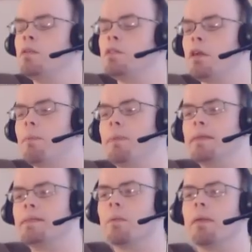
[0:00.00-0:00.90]
to wrap
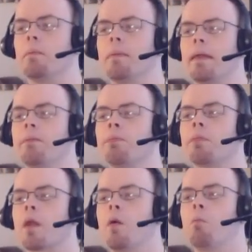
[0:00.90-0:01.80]
this up in a minute.
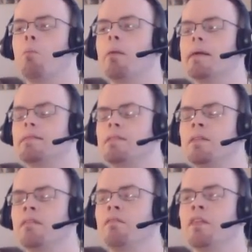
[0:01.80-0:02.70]
But
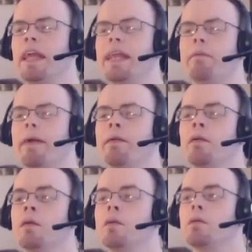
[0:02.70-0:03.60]
anyway,
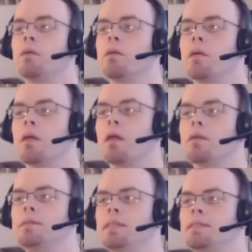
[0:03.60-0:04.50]

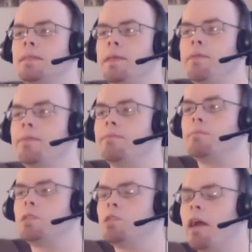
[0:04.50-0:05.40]
just to
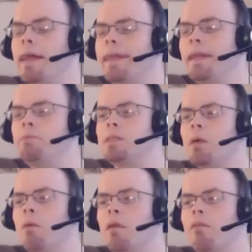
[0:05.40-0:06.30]
try to keep
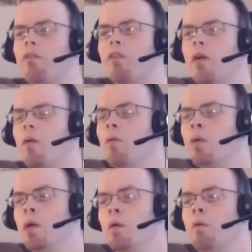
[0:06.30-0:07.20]
somewhat of a flow
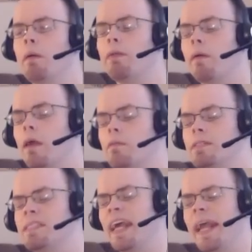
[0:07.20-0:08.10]
with what I
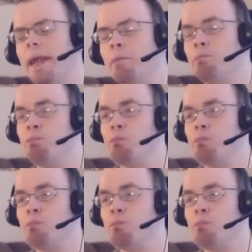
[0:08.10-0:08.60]
was saying,